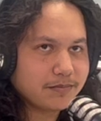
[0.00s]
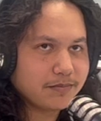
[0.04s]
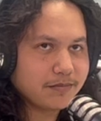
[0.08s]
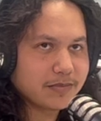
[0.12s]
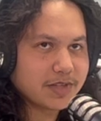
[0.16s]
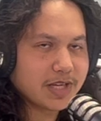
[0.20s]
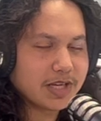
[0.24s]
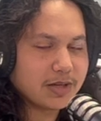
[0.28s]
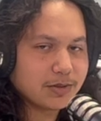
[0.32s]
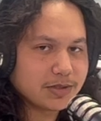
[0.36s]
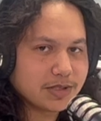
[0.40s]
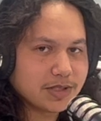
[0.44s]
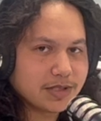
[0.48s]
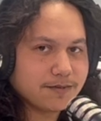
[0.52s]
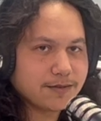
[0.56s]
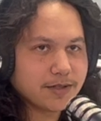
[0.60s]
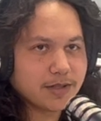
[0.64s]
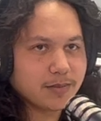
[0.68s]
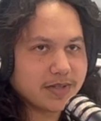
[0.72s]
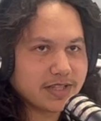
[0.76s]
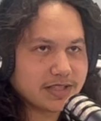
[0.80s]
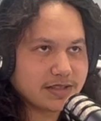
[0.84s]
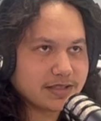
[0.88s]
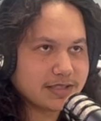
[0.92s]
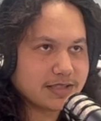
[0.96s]
was there for
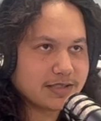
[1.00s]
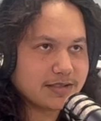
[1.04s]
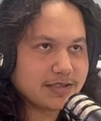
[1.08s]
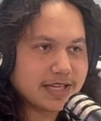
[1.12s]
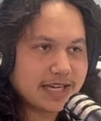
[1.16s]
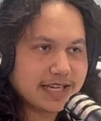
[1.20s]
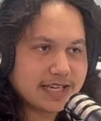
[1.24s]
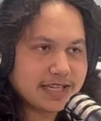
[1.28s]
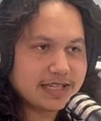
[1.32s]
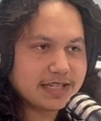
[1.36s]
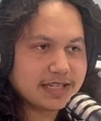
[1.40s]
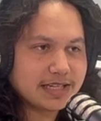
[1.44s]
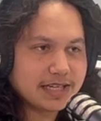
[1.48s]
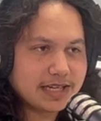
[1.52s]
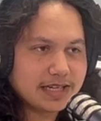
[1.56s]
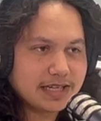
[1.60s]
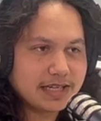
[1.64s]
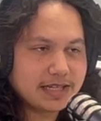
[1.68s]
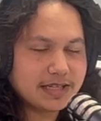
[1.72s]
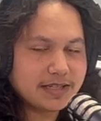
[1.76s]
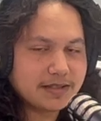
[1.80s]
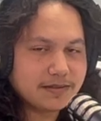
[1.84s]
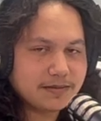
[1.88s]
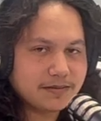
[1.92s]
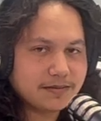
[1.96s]
about the second
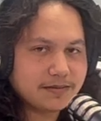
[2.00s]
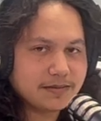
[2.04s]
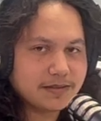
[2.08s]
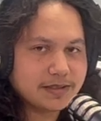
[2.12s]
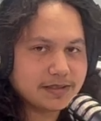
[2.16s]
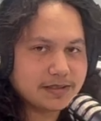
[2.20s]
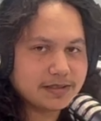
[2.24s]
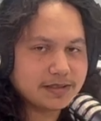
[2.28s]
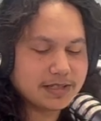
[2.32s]
half,